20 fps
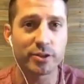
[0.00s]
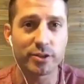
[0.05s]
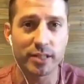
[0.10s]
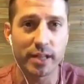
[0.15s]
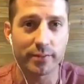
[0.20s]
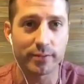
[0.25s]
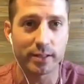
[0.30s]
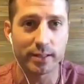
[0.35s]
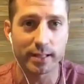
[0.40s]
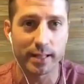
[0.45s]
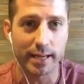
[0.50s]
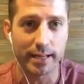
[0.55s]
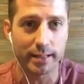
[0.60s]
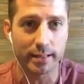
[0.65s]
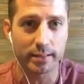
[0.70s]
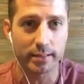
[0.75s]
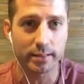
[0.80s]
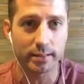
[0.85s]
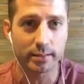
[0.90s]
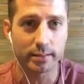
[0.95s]
or 7
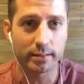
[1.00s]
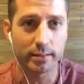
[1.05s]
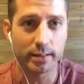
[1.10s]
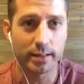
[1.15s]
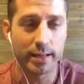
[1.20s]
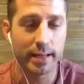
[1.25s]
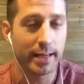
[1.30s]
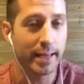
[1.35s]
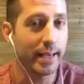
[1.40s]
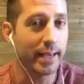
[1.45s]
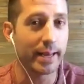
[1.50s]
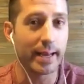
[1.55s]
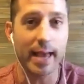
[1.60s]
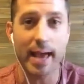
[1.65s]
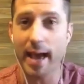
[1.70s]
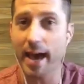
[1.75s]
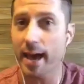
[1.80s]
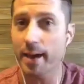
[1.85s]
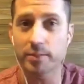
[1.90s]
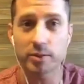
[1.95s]
likes and
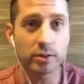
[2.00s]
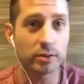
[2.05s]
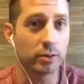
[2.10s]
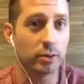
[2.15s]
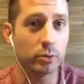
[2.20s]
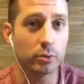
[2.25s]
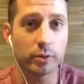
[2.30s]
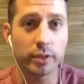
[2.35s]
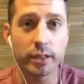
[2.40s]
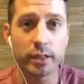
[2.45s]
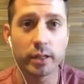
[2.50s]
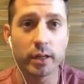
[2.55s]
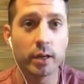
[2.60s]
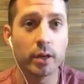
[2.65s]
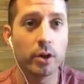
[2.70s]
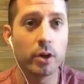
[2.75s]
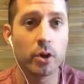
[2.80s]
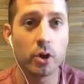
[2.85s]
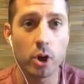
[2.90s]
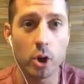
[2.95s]
absolutely
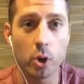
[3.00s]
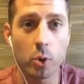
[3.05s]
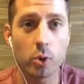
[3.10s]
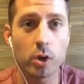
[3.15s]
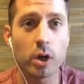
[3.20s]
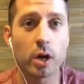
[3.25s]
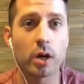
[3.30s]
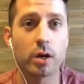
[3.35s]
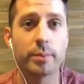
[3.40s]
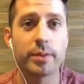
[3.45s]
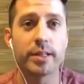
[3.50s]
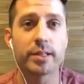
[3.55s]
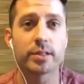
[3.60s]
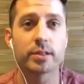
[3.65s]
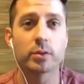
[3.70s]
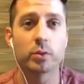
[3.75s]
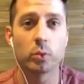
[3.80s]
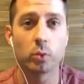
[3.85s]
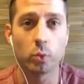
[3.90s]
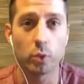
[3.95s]
no comments
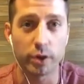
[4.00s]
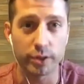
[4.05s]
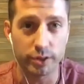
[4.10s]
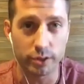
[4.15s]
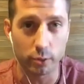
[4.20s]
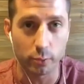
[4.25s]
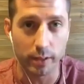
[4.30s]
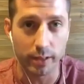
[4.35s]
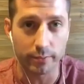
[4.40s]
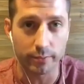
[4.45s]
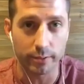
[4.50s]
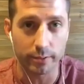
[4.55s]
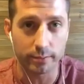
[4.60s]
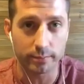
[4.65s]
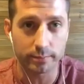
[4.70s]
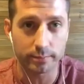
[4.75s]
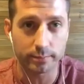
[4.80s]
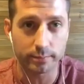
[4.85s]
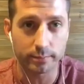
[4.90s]
whatsoever.